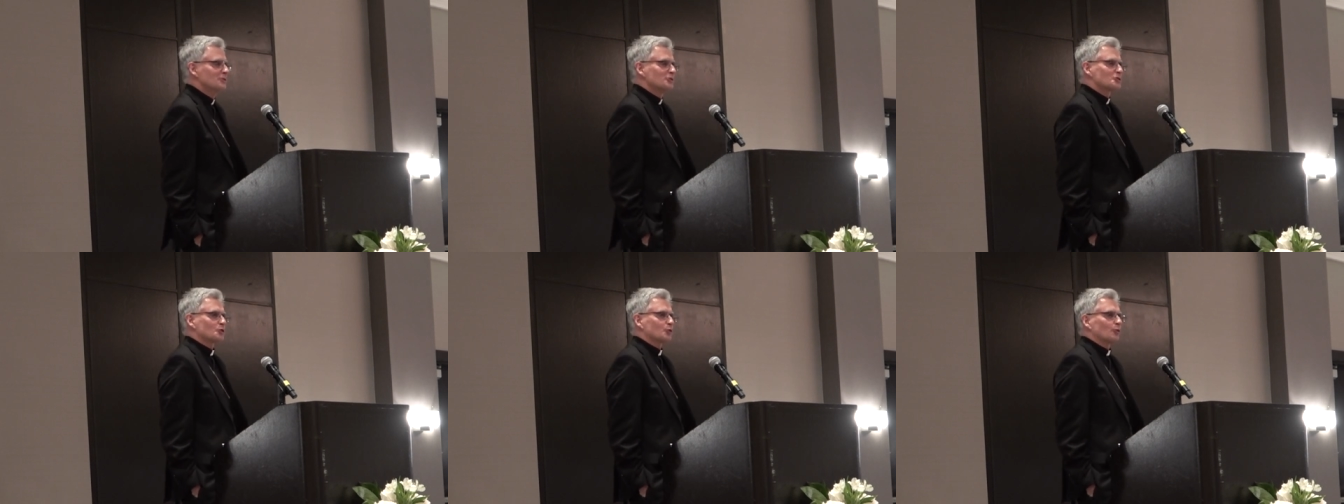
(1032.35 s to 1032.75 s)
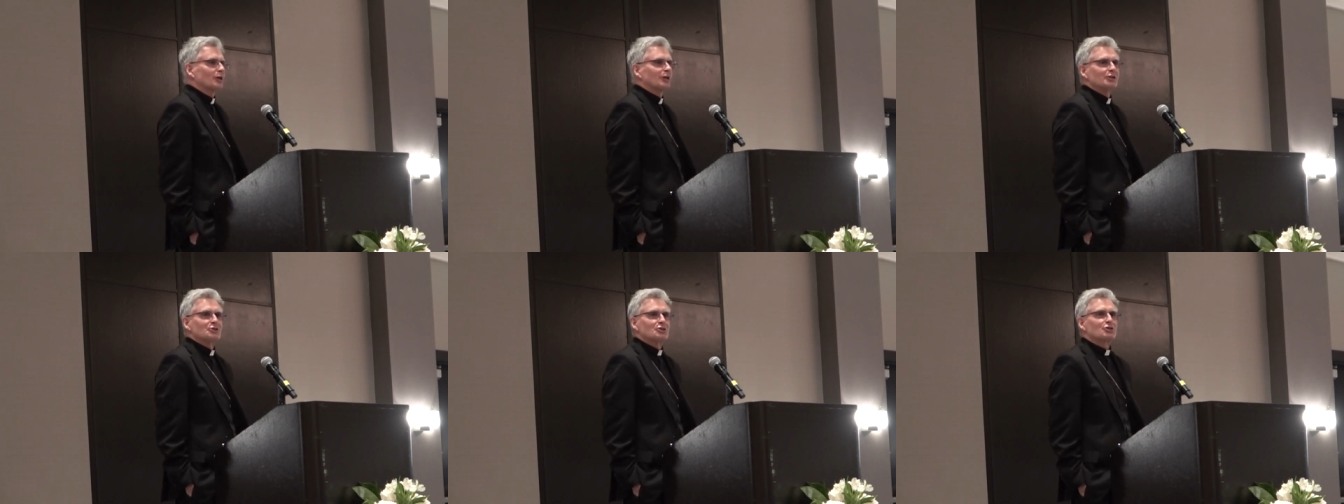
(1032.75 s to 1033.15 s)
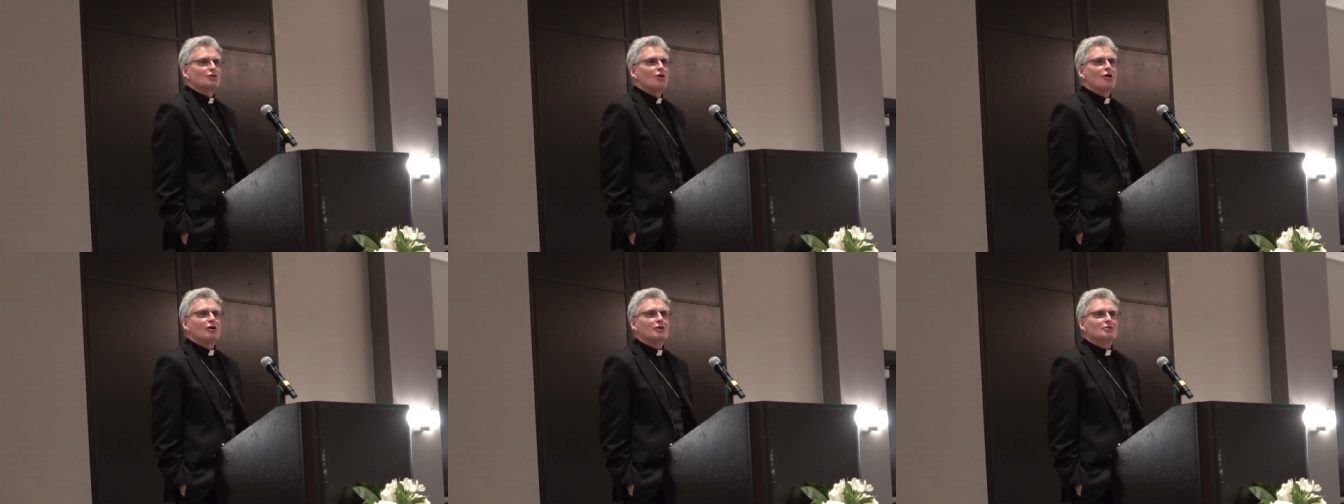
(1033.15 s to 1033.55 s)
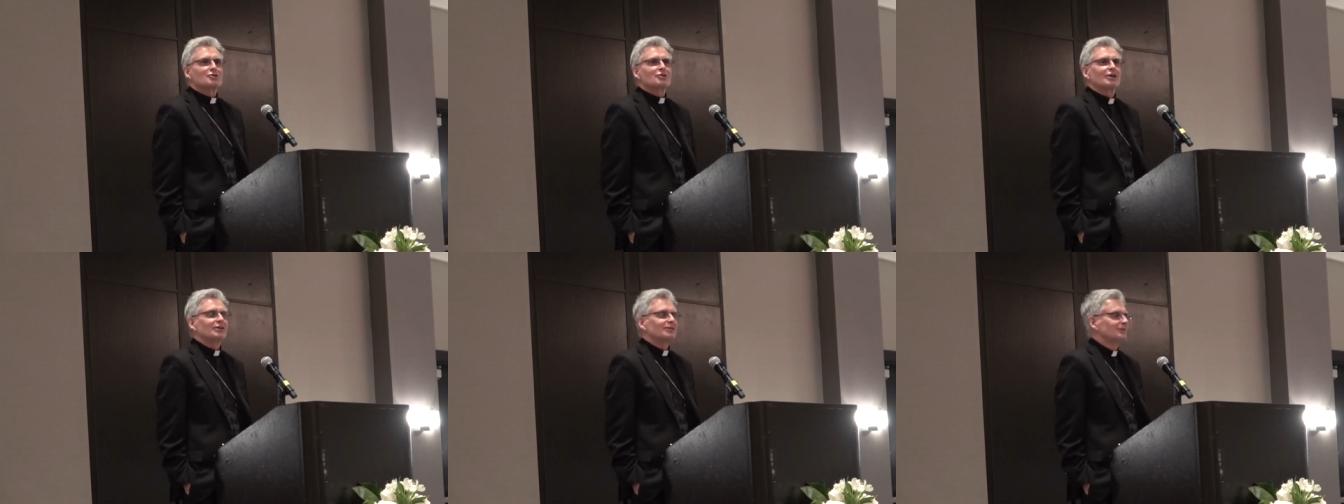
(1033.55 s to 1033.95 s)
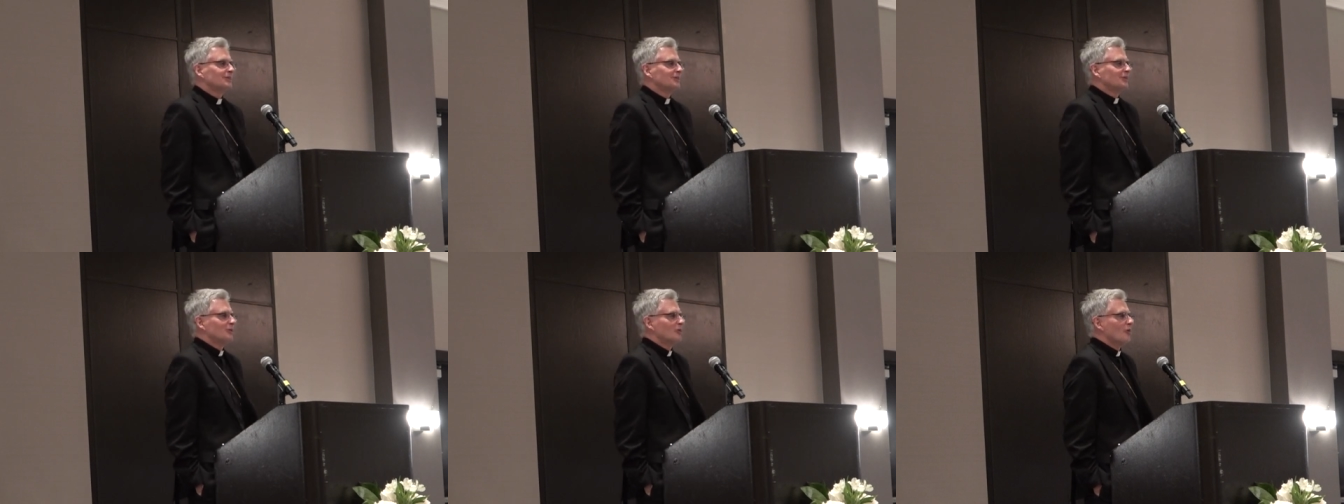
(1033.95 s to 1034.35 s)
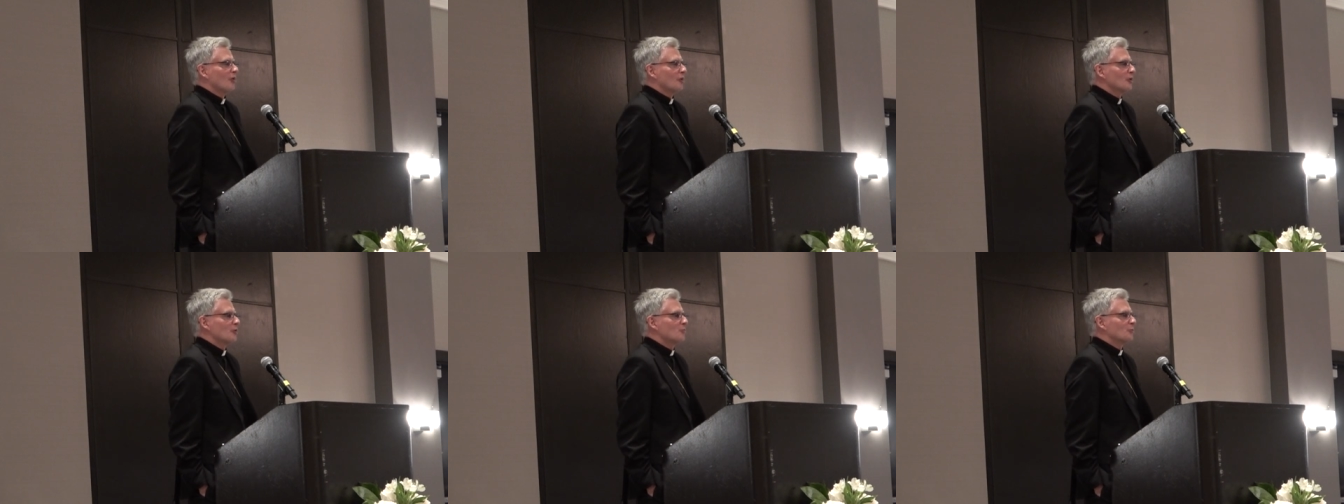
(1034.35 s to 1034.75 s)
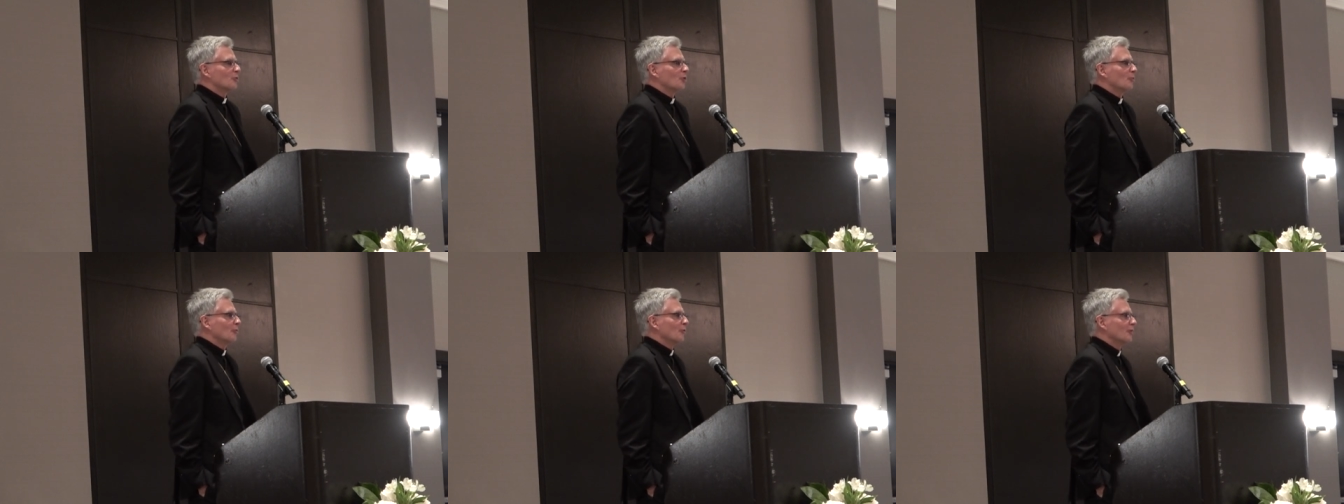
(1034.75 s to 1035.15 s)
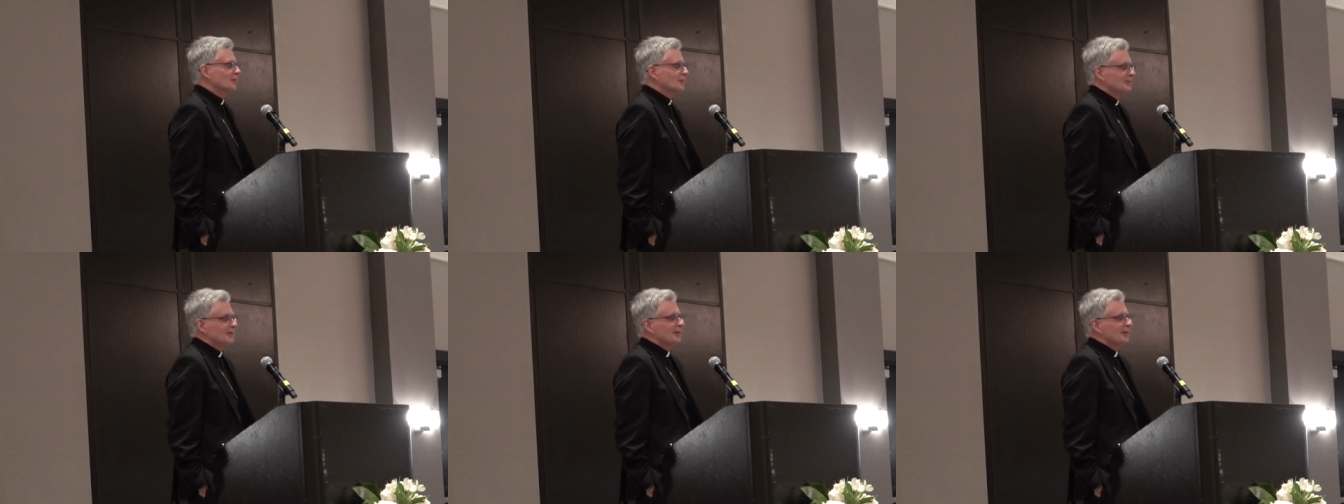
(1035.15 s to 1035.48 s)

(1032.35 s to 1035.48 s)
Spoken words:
screaming songs that are inappropriate.